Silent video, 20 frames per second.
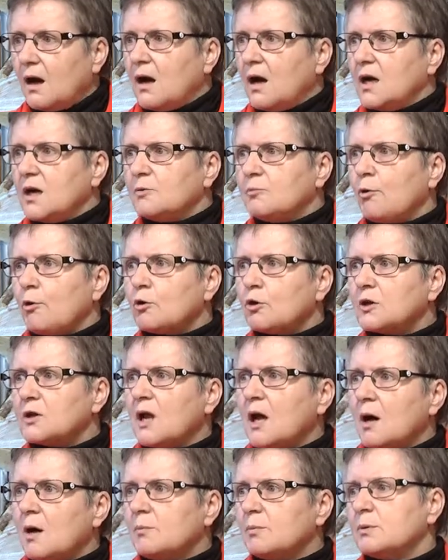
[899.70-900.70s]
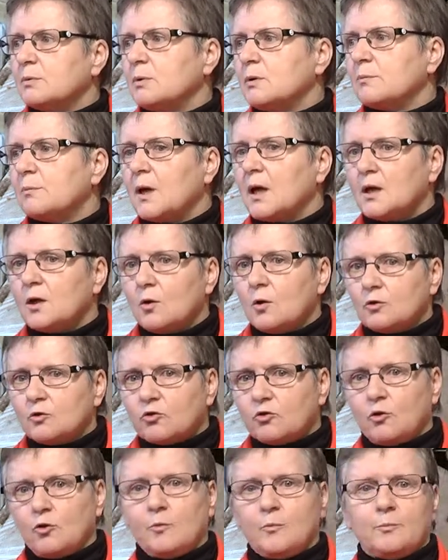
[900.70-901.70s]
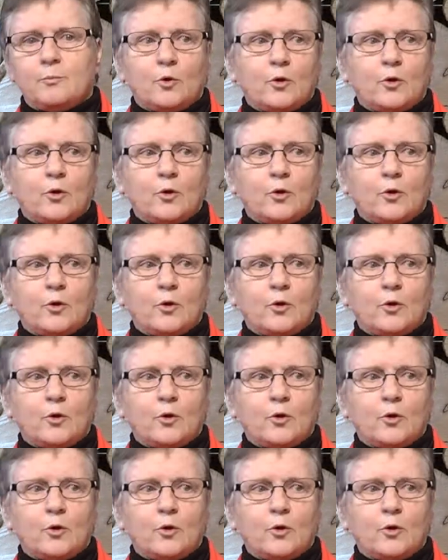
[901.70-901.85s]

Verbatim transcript: I had broken up with my long term